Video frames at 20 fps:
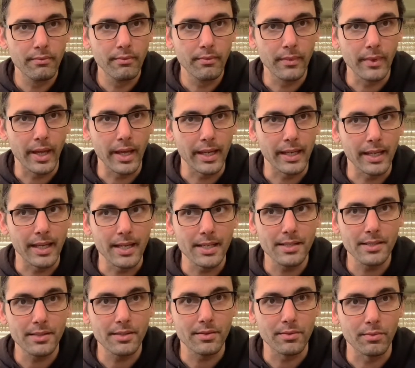guess
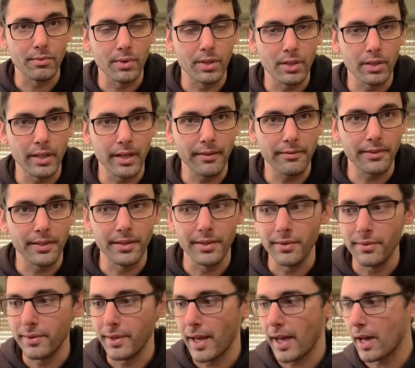what I'll have to do
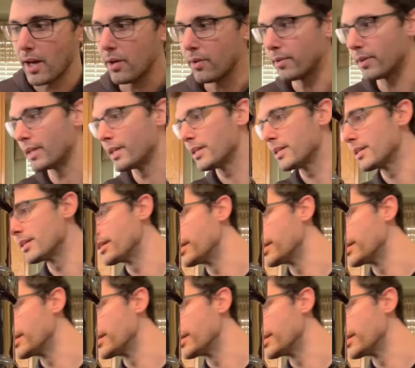now is